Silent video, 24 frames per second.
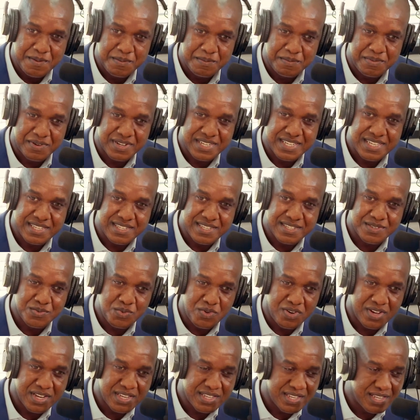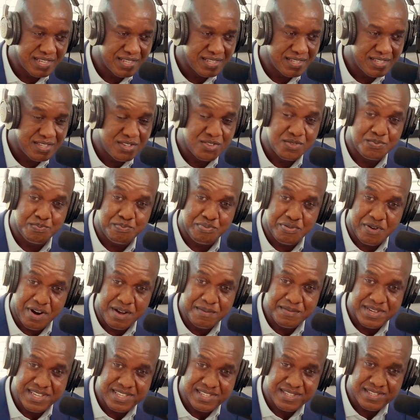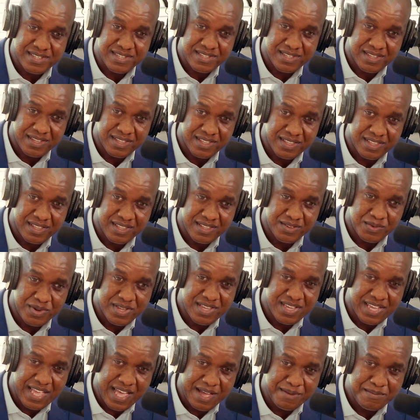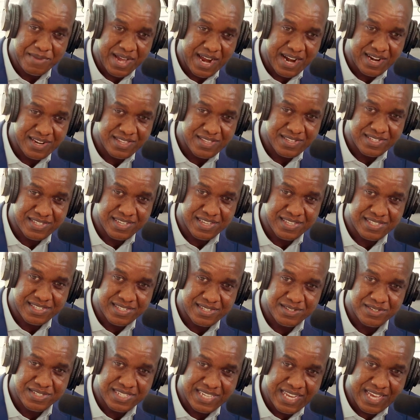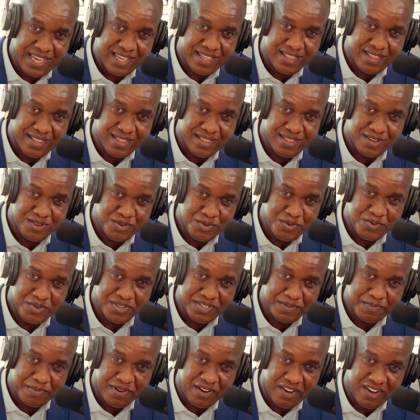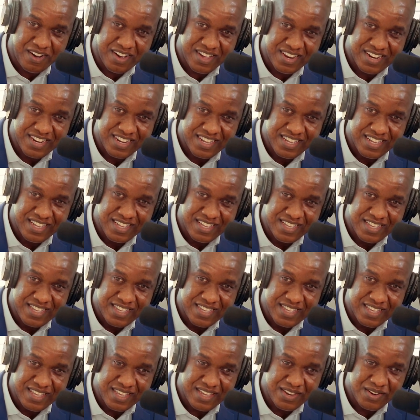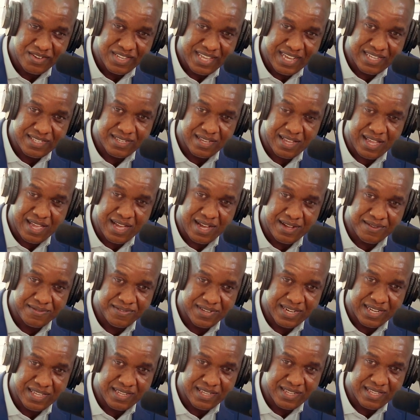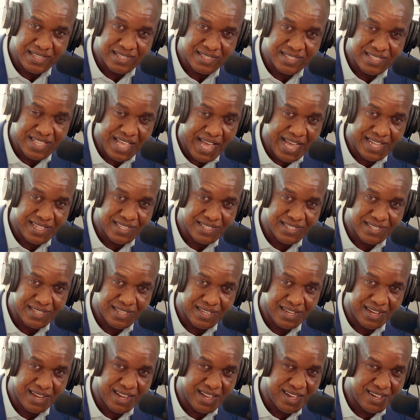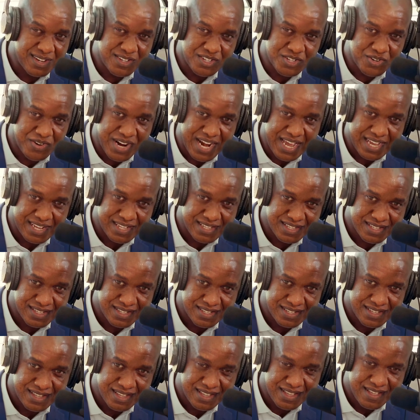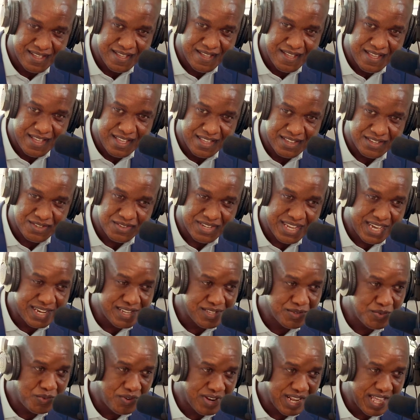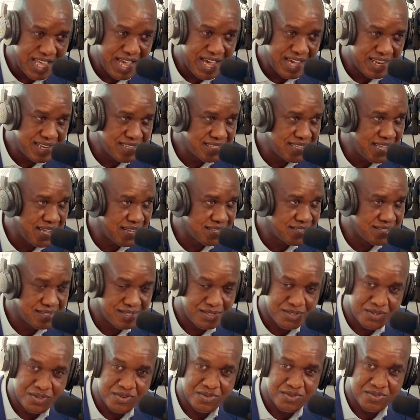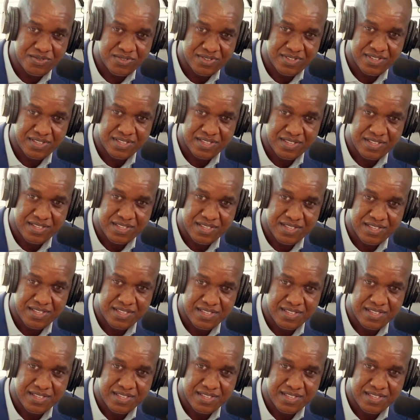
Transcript: but this is what you promise mm-hmm. when you got married you said till death do us part Amen. You know, that's a covenant, it's not a contract. Mm-hmm. So that is what God has asked us to do. Amen.